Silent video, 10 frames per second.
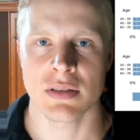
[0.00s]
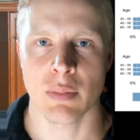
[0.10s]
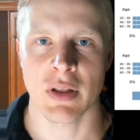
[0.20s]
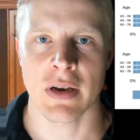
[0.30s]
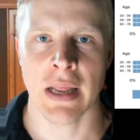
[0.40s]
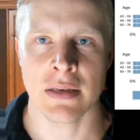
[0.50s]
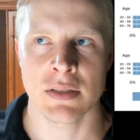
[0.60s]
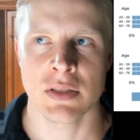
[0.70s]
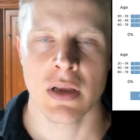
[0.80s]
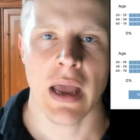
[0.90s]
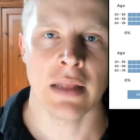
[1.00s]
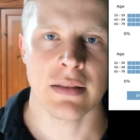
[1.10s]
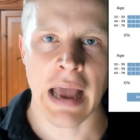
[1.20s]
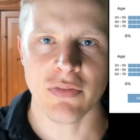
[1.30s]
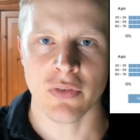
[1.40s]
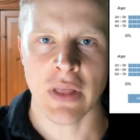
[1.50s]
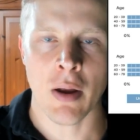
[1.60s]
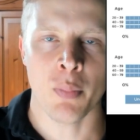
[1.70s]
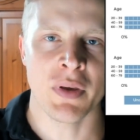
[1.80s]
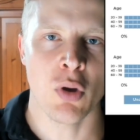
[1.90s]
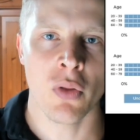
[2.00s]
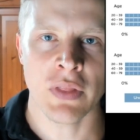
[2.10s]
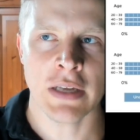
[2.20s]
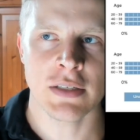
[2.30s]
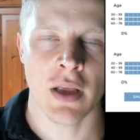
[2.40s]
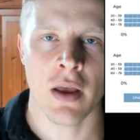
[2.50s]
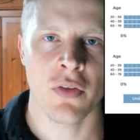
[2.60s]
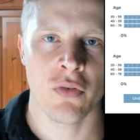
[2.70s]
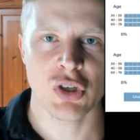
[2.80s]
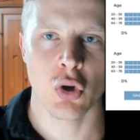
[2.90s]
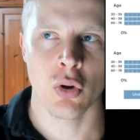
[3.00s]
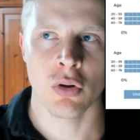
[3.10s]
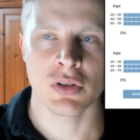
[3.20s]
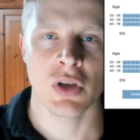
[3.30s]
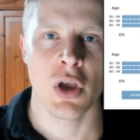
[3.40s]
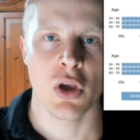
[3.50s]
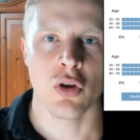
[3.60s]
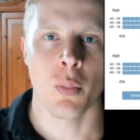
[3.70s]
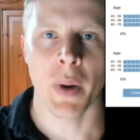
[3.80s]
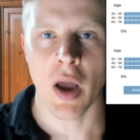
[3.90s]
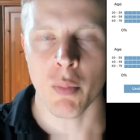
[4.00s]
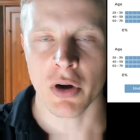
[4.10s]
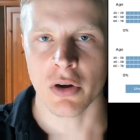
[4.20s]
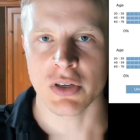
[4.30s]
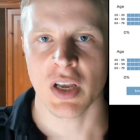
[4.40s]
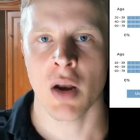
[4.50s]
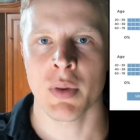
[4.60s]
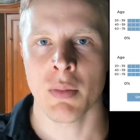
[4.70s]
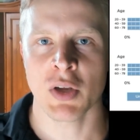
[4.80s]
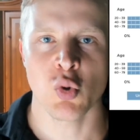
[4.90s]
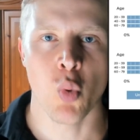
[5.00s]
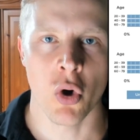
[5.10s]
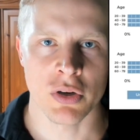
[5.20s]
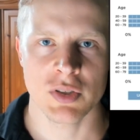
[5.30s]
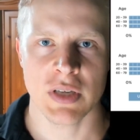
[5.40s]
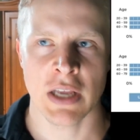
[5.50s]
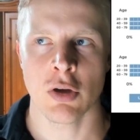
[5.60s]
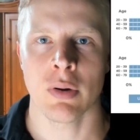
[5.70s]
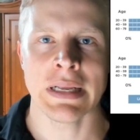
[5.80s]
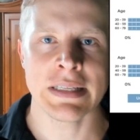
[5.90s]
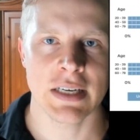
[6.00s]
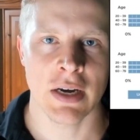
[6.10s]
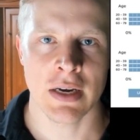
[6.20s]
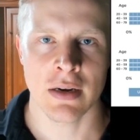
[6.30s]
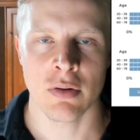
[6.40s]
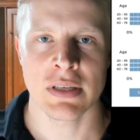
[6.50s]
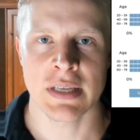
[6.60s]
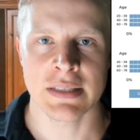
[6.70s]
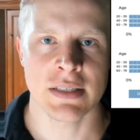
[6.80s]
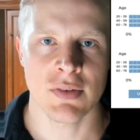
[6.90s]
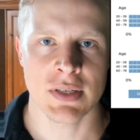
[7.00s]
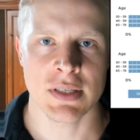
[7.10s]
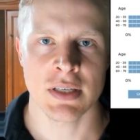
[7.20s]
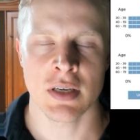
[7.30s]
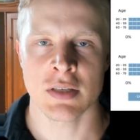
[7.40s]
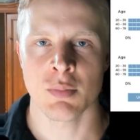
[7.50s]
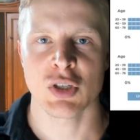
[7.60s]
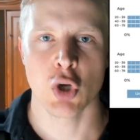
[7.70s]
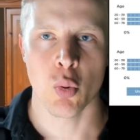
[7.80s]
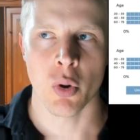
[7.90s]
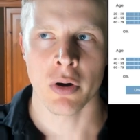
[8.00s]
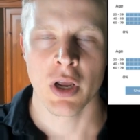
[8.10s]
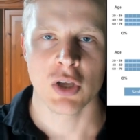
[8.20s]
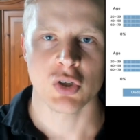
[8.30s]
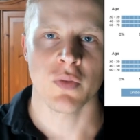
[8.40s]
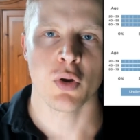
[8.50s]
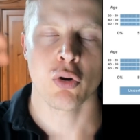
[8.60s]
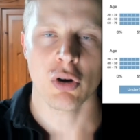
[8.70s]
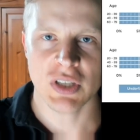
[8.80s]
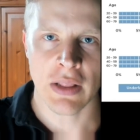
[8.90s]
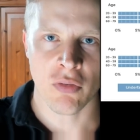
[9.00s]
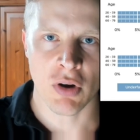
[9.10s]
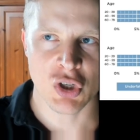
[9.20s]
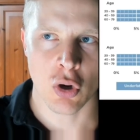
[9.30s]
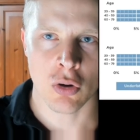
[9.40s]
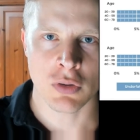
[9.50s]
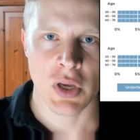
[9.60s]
something like that and after that uh, beyond that uh, threshold your biomarkers are going to be much worse and your insulin sensitivity is much lower. So if you cross that threshold,